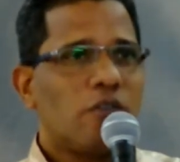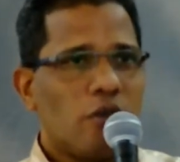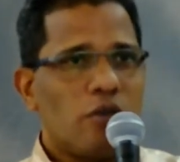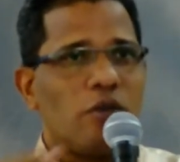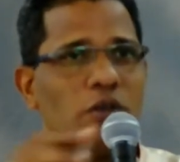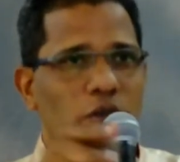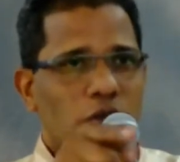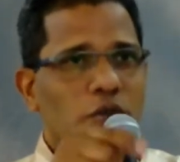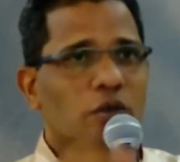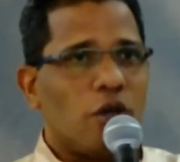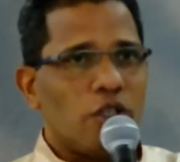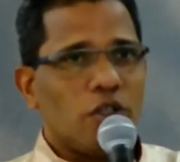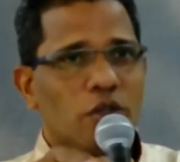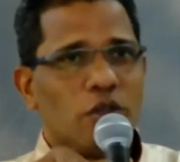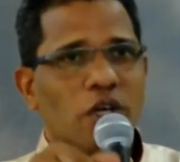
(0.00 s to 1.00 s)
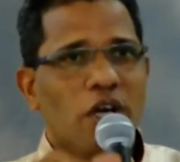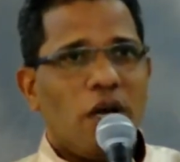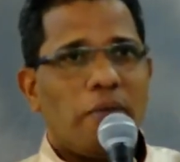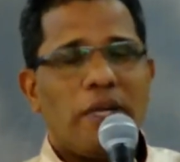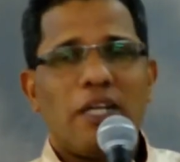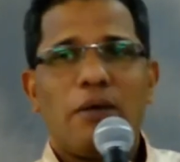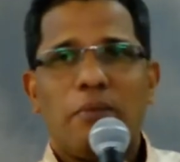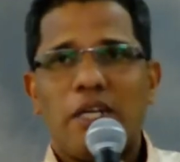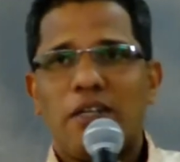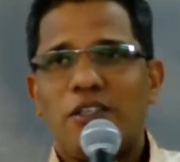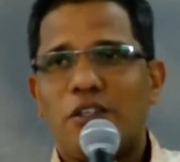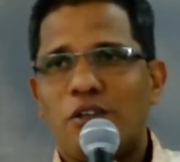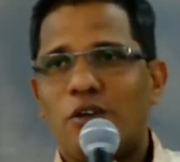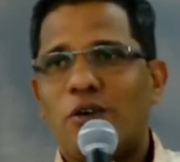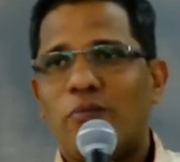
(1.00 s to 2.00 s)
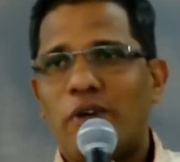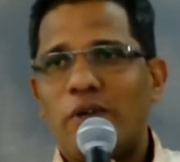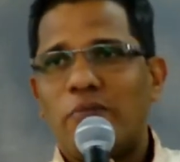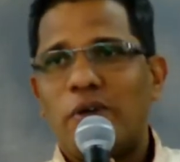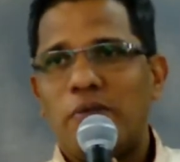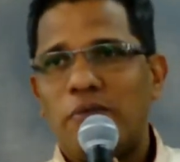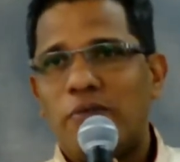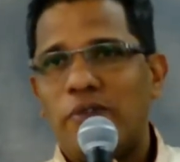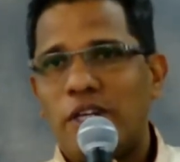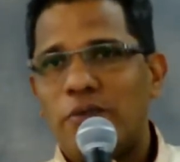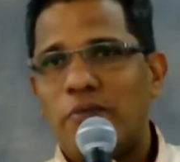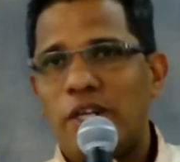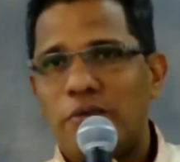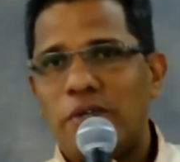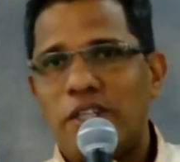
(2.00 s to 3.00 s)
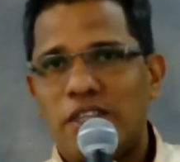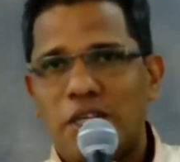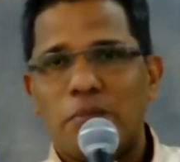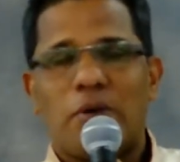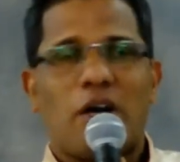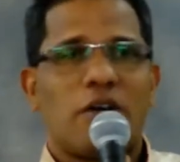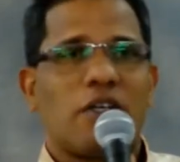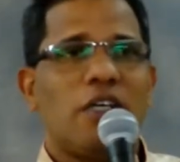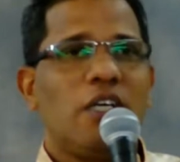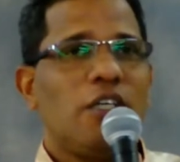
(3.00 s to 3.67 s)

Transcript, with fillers: you got to, I mean, I mean you know, when, when, when, you, when you think about uh,